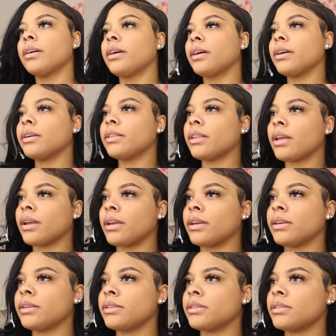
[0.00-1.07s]

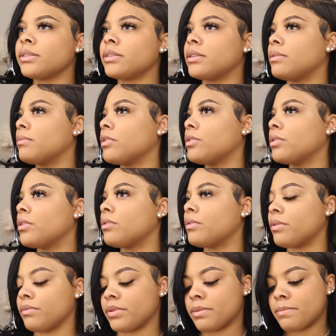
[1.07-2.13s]
Highlights, and I'm gonna go
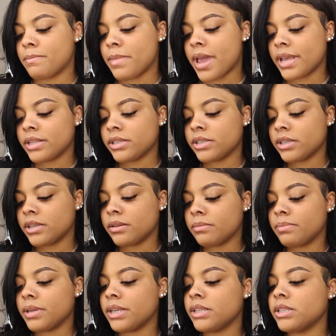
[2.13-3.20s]
in with a matching
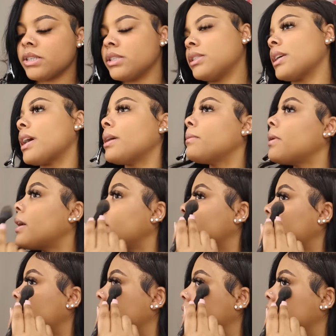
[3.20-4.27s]
peachy type
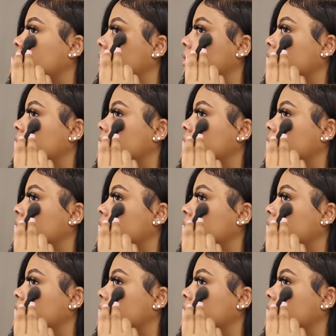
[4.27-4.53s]
highlight.